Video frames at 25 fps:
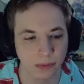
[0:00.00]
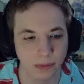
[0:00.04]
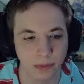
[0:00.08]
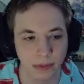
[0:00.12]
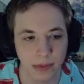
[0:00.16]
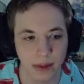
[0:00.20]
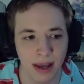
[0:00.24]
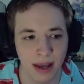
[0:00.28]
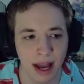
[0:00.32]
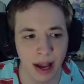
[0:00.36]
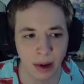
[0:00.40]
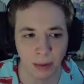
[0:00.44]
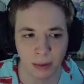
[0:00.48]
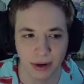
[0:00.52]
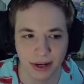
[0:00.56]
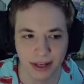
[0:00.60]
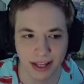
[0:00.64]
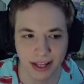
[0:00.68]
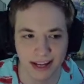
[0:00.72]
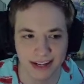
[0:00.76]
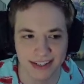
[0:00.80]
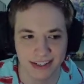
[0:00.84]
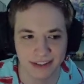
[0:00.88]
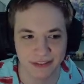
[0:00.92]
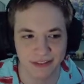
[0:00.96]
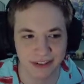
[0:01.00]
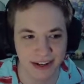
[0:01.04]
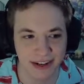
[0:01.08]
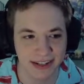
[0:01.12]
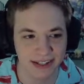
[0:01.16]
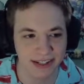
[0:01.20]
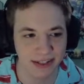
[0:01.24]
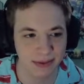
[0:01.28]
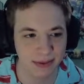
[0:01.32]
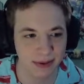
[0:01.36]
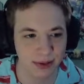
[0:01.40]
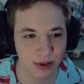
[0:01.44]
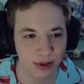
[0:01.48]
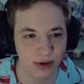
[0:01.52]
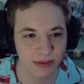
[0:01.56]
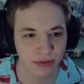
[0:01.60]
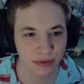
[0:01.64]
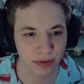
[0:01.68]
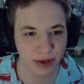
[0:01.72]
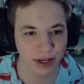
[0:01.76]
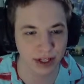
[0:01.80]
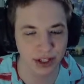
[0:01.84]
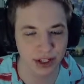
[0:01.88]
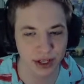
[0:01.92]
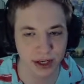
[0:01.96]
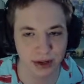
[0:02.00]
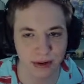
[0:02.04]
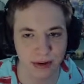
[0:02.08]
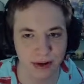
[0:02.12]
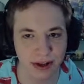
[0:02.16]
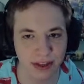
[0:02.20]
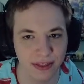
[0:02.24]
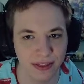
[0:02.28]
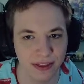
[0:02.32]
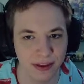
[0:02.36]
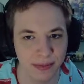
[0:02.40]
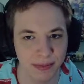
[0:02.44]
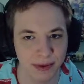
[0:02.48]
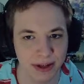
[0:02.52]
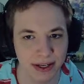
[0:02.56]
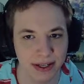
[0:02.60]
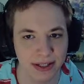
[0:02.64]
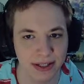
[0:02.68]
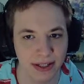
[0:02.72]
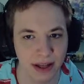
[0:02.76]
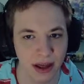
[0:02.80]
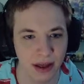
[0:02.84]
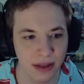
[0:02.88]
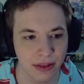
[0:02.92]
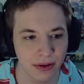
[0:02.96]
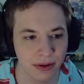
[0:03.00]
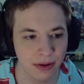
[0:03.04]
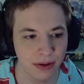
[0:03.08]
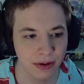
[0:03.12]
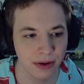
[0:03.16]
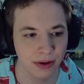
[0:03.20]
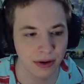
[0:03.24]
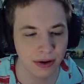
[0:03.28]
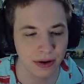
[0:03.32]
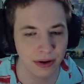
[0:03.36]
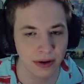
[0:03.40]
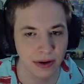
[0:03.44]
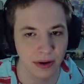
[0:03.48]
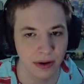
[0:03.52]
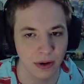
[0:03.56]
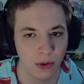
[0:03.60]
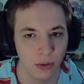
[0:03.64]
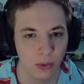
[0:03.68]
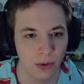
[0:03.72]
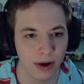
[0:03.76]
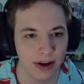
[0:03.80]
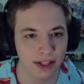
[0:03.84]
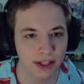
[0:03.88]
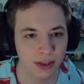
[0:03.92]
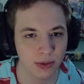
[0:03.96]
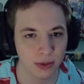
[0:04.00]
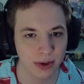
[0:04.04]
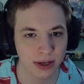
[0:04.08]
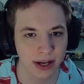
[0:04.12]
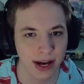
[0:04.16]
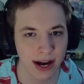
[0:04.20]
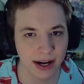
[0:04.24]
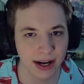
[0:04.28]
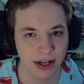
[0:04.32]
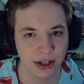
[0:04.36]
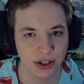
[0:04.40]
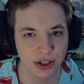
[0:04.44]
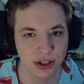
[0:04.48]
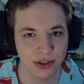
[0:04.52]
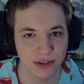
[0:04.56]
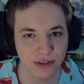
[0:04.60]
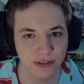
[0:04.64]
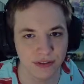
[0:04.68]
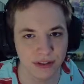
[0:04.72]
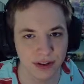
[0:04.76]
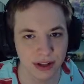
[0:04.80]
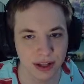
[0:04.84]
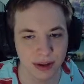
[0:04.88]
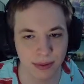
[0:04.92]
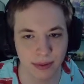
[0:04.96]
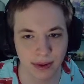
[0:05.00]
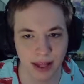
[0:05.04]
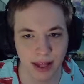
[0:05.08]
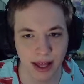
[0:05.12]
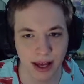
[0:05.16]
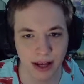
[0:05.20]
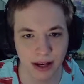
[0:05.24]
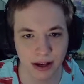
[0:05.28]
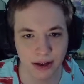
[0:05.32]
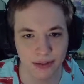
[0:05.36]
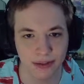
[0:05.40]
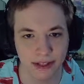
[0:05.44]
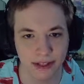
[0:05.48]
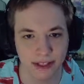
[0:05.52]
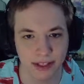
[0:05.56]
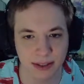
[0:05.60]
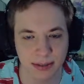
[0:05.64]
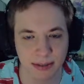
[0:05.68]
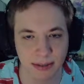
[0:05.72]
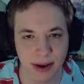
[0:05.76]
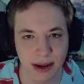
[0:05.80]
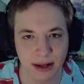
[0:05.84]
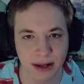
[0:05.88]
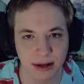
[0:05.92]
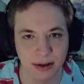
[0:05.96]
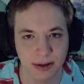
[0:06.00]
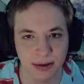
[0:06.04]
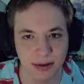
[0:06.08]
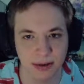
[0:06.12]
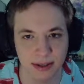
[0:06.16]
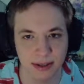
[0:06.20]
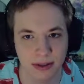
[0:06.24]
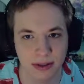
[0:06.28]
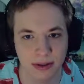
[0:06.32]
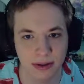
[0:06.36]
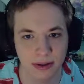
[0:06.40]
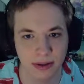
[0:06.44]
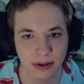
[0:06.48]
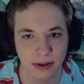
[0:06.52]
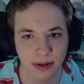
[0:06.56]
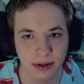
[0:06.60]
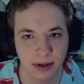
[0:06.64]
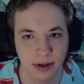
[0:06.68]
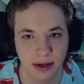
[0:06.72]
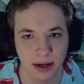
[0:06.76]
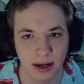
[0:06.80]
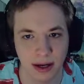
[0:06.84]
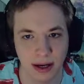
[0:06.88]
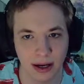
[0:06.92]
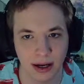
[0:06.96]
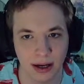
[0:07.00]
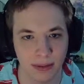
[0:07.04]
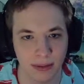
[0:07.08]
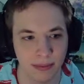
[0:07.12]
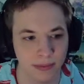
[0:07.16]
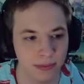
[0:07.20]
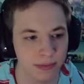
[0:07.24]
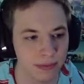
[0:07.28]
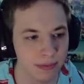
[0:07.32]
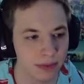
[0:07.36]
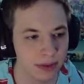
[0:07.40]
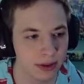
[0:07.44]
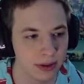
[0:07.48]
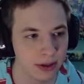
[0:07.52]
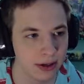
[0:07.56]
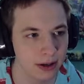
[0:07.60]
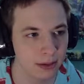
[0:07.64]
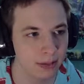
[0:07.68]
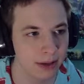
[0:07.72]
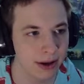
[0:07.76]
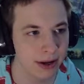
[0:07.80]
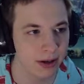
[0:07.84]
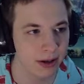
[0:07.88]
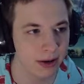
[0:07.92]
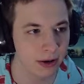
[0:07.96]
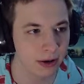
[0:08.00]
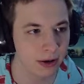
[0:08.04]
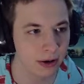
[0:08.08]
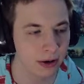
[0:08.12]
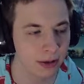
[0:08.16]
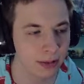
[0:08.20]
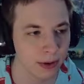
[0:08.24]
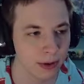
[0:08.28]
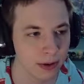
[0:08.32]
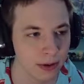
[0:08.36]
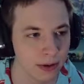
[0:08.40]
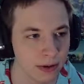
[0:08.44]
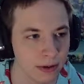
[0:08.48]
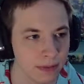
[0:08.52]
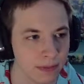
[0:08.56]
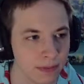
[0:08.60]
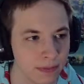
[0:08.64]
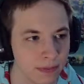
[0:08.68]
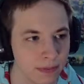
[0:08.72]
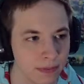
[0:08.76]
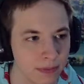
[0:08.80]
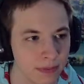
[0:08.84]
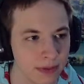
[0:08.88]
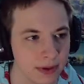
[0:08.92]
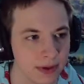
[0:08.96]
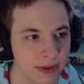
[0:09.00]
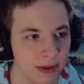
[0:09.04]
I would like to find some sort of regen or anything because otherwise we're kind of just fully relying on these meadows. A um, little better armor. The